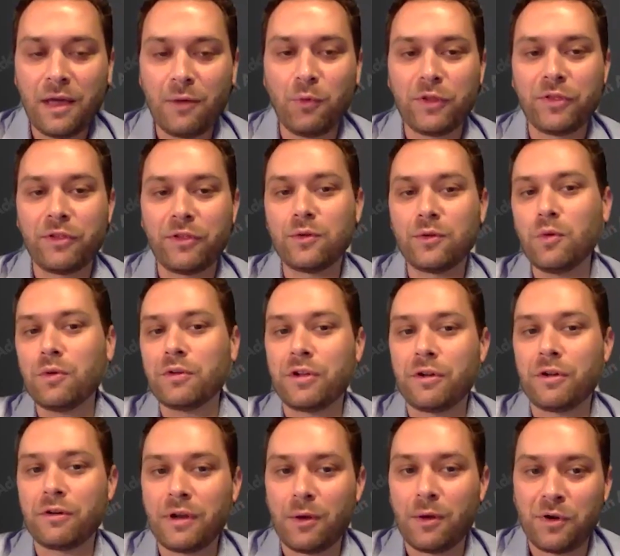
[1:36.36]
what the dual
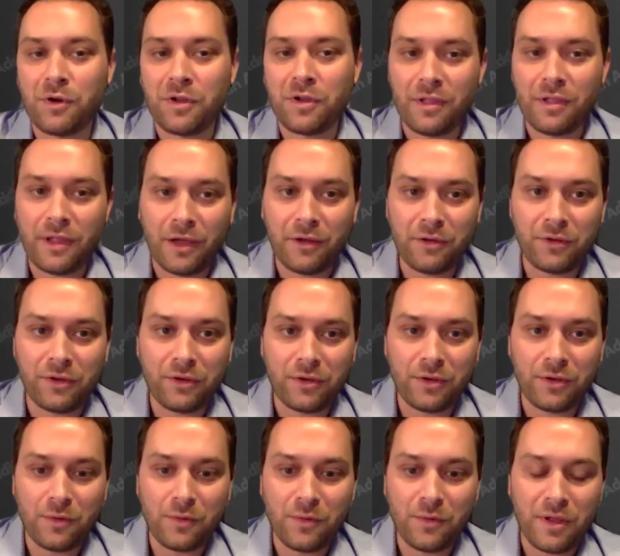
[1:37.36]
cure networks allow you to
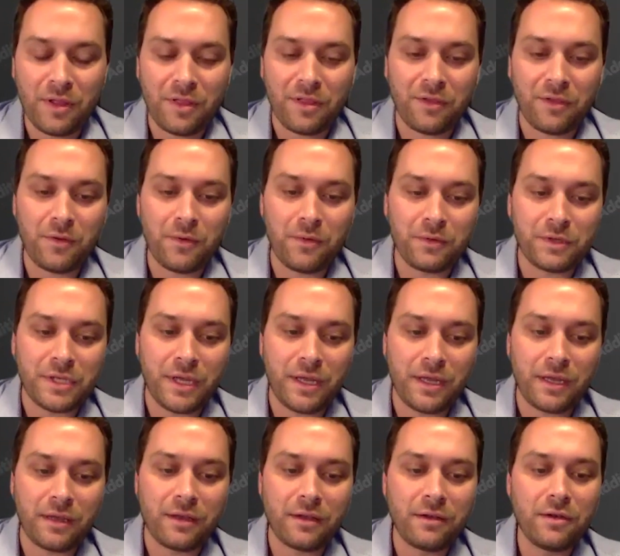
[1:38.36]
do is to
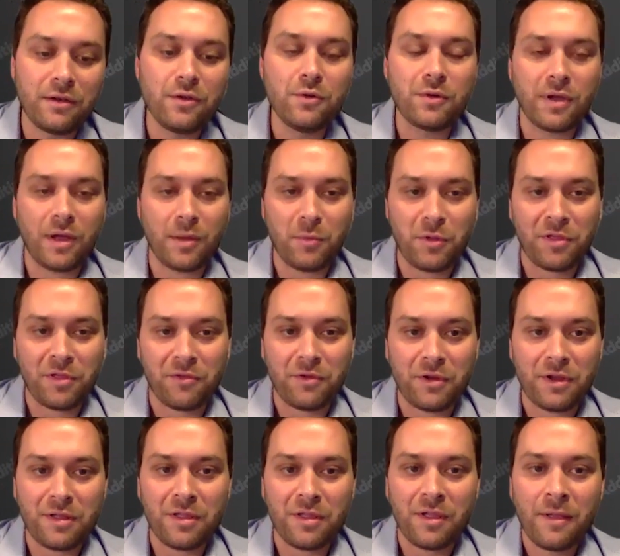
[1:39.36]
take new
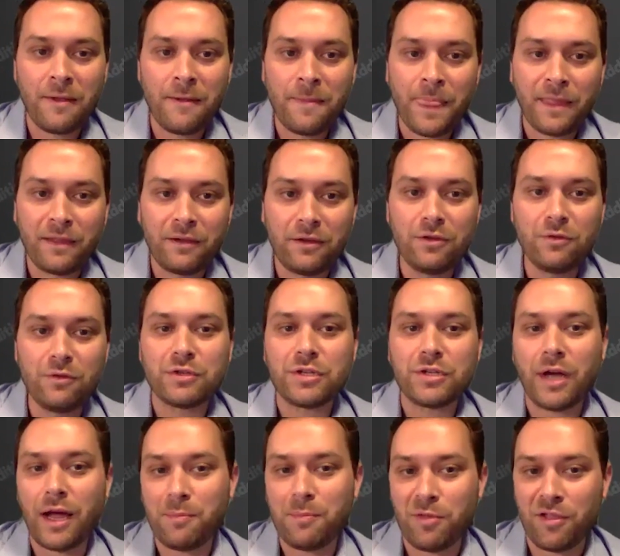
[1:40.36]
chemistries, new
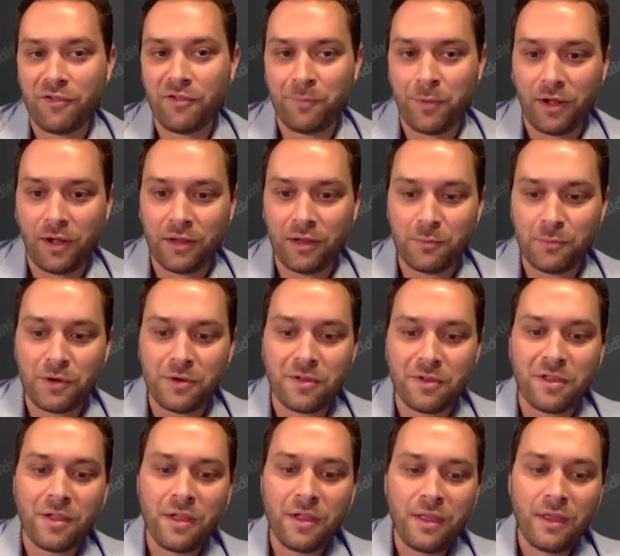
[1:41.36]
types of polymers,
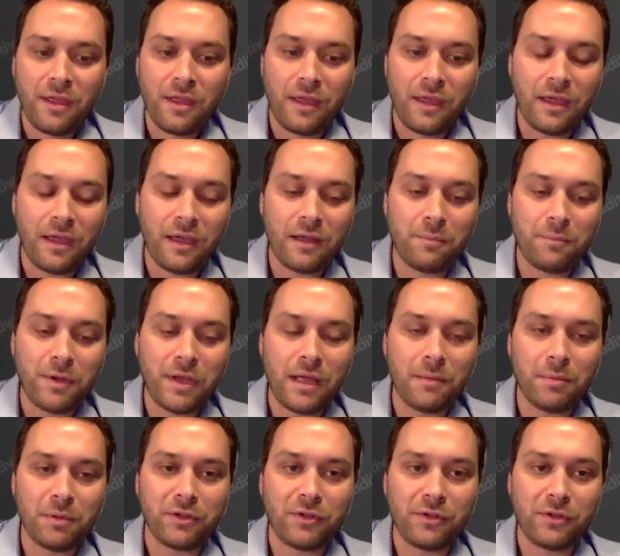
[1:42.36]
and be
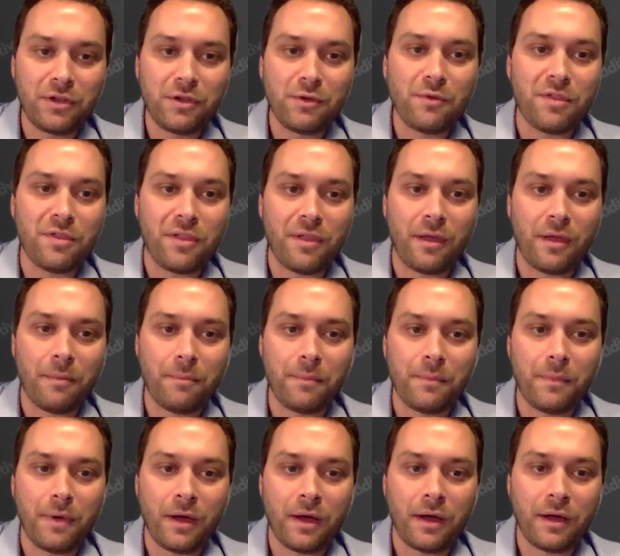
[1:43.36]
able to use
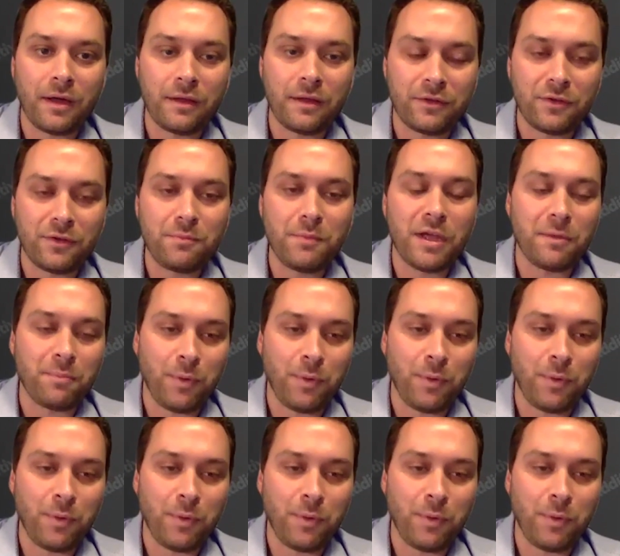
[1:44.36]
them uh, to make